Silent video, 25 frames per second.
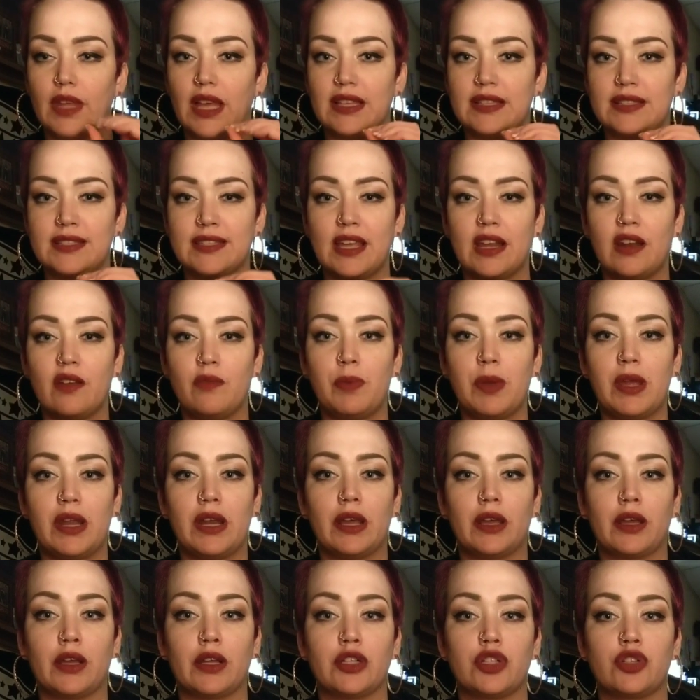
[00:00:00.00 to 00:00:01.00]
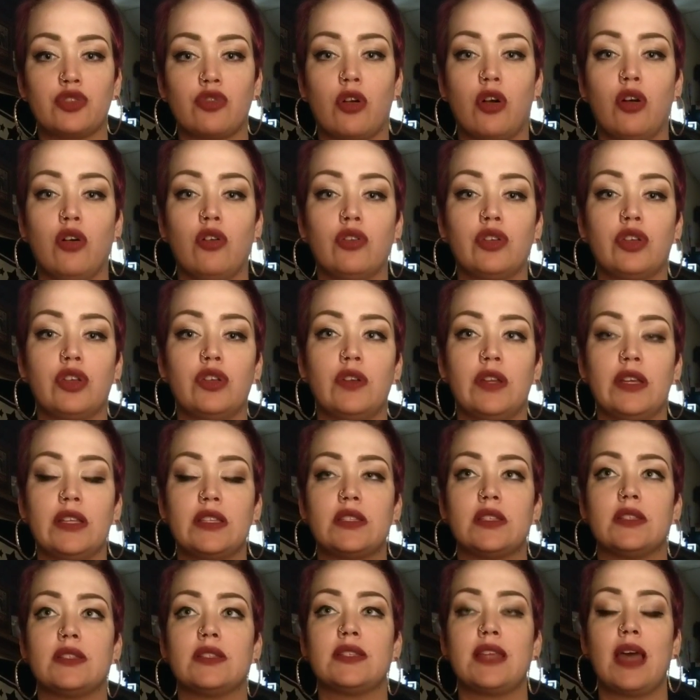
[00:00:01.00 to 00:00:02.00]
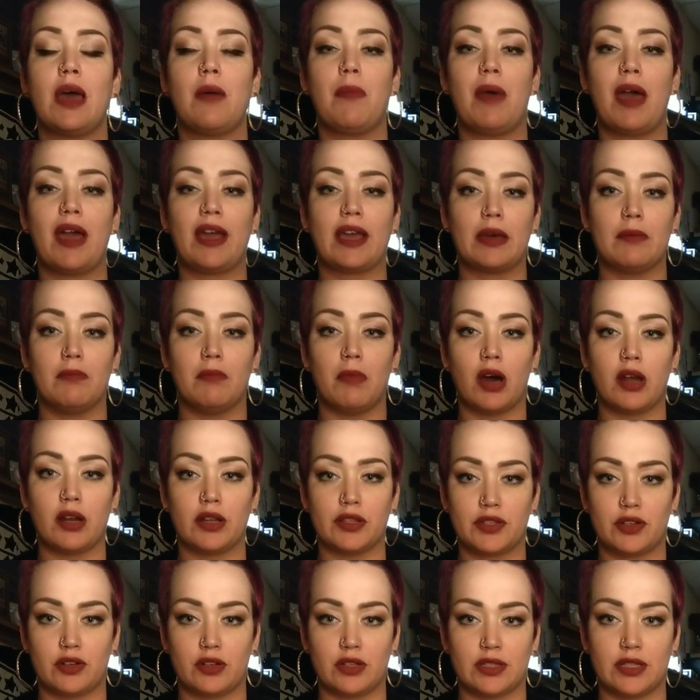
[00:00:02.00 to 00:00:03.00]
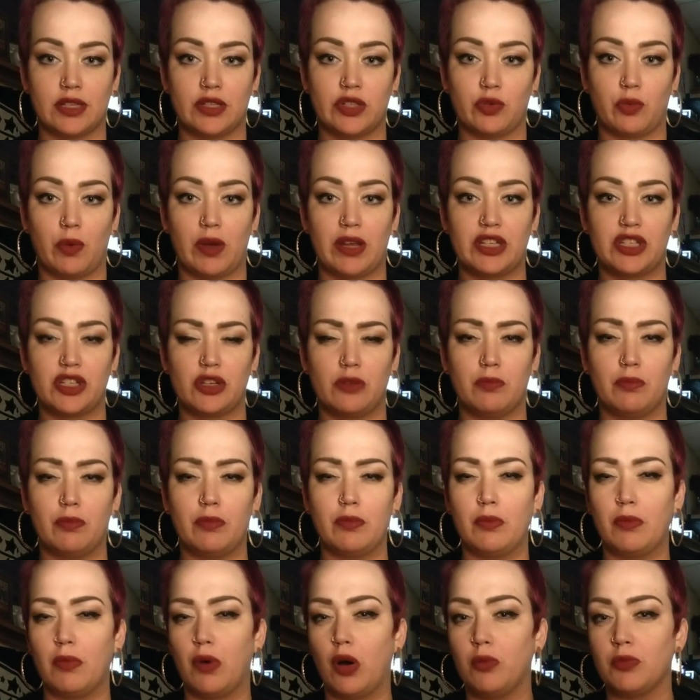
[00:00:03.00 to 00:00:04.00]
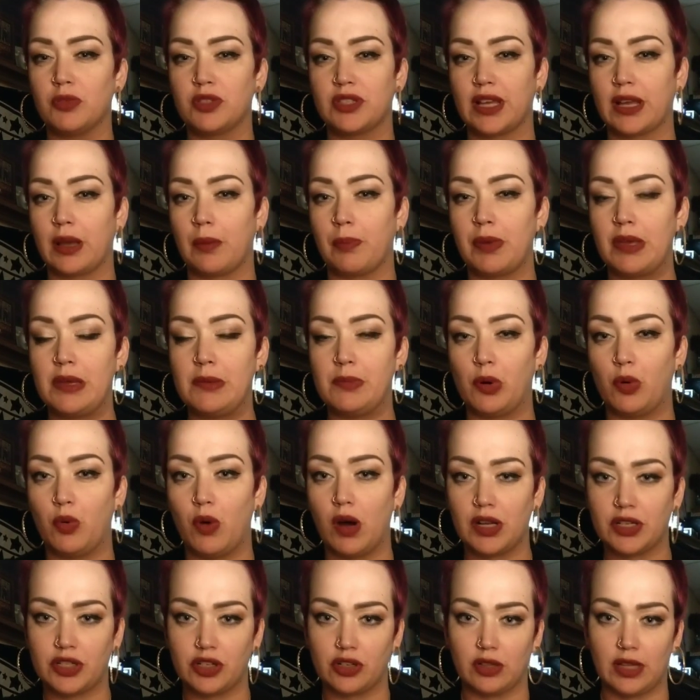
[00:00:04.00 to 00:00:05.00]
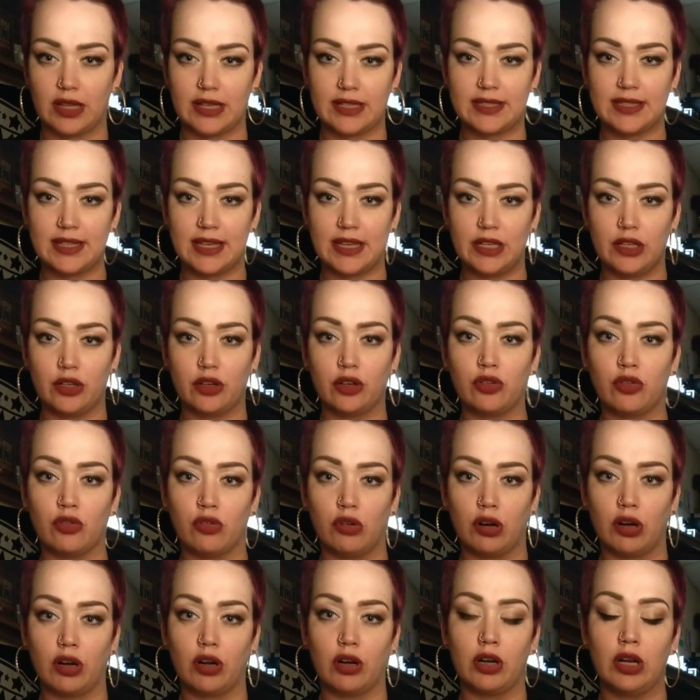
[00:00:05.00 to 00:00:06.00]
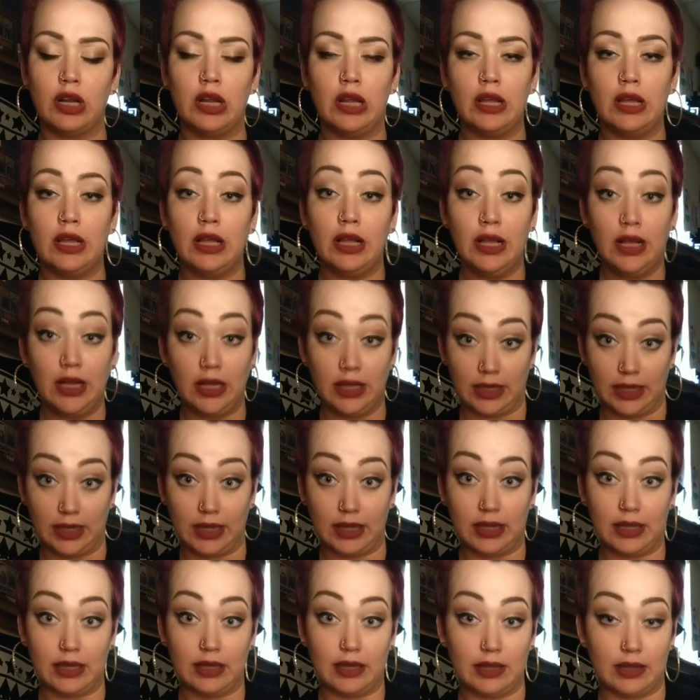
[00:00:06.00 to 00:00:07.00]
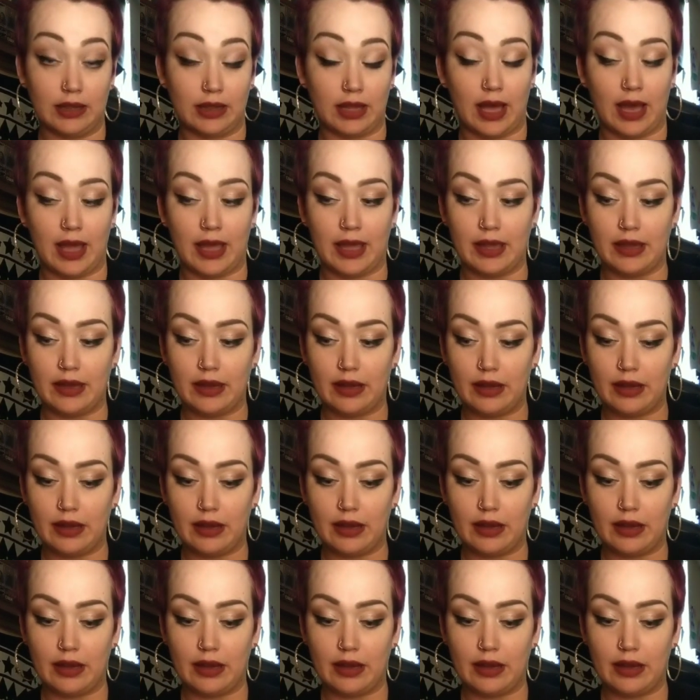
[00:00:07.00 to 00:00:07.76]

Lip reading: instead of being in control, you need to step back and monitor a situation, almost like a people watcher. Like sit in your corner, like